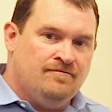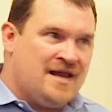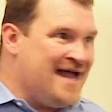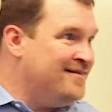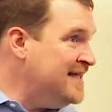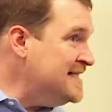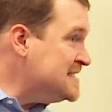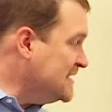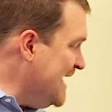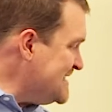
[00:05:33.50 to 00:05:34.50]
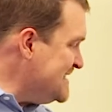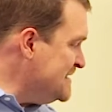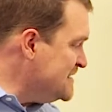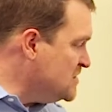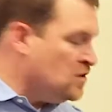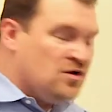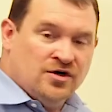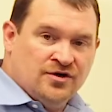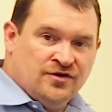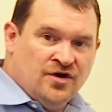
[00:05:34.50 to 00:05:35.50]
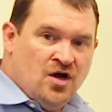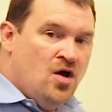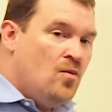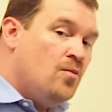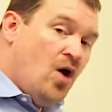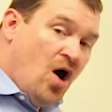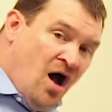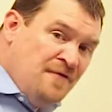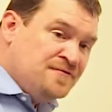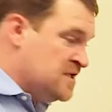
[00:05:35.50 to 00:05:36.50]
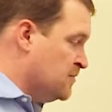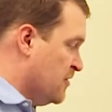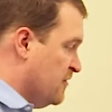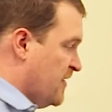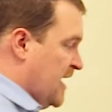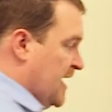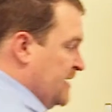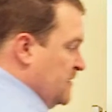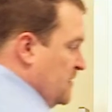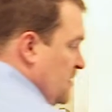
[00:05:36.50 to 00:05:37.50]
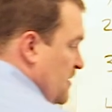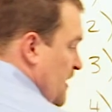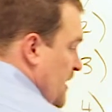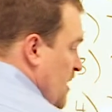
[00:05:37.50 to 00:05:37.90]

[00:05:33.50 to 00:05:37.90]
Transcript: And these lessons learned often provide an